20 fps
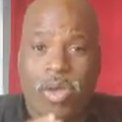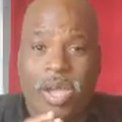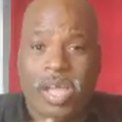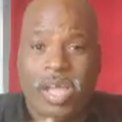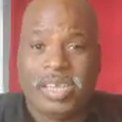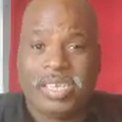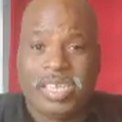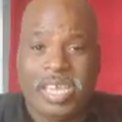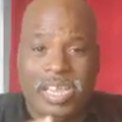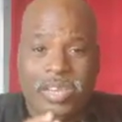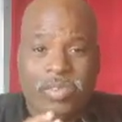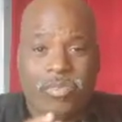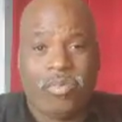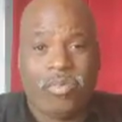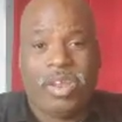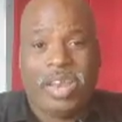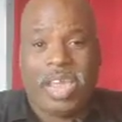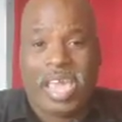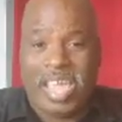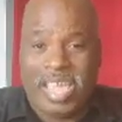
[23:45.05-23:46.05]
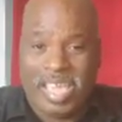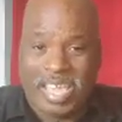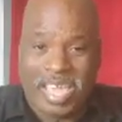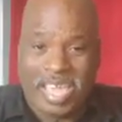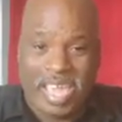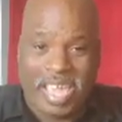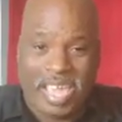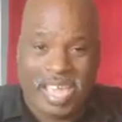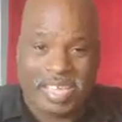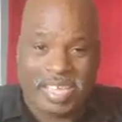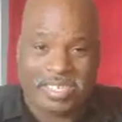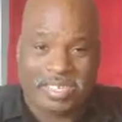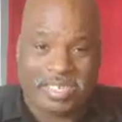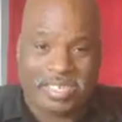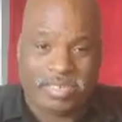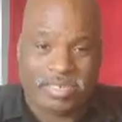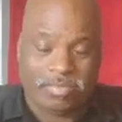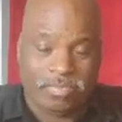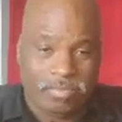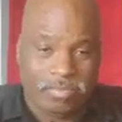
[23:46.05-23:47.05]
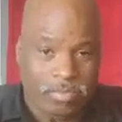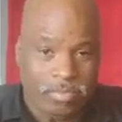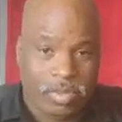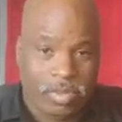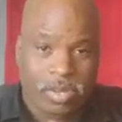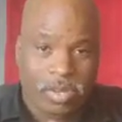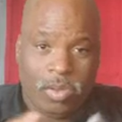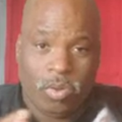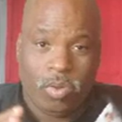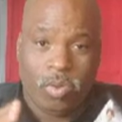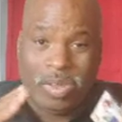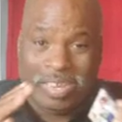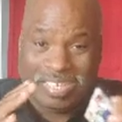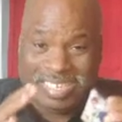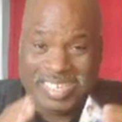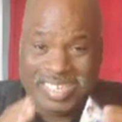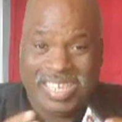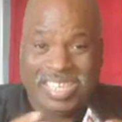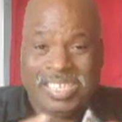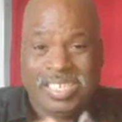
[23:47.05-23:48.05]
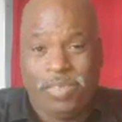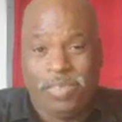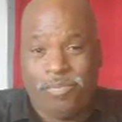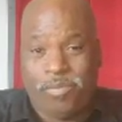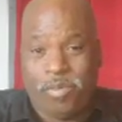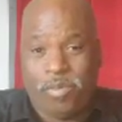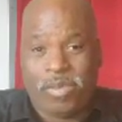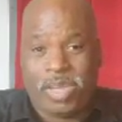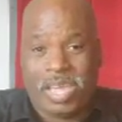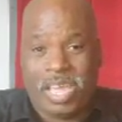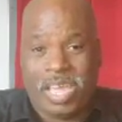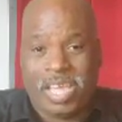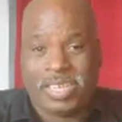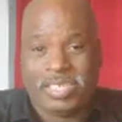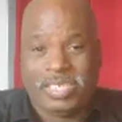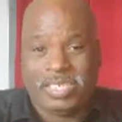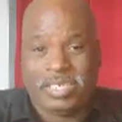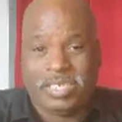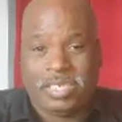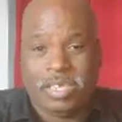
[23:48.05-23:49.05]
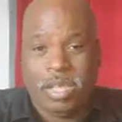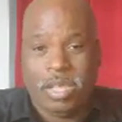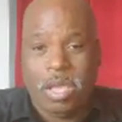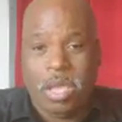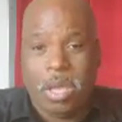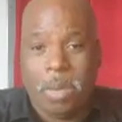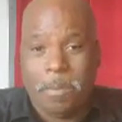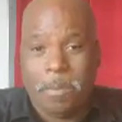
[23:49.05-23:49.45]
you 128 gigs or 64 gigs,